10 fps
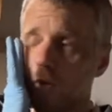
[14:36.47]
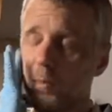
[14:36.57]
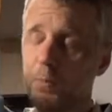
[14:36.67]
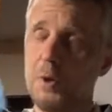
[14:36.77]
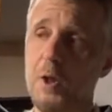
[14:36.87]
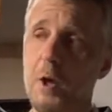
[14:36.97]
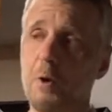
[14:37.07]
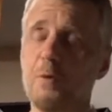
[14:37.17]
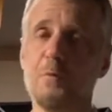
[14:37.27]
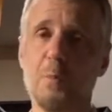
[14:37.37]
Put that
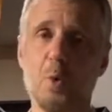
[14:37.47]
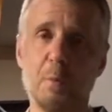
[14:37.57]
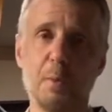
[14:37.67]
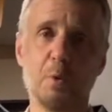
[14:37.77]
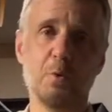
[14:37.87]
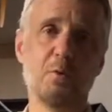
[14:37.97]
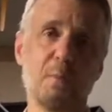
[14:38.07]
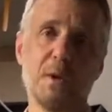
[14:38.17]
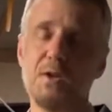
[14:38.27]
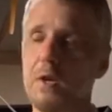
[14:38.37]
on for more build for my
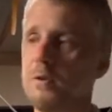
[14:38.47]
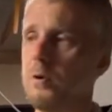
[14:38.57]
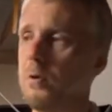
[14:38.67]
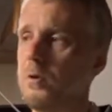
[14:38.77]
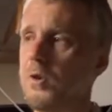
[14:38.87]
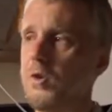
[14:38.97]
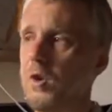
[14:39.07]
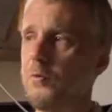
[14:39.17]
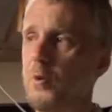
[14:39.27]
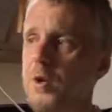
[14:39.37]
second coat, because
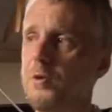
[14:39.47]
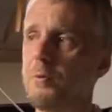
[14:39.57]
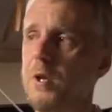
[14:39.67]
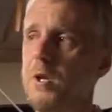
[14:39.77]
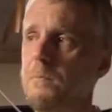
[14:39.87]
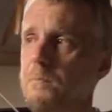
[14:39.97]
643.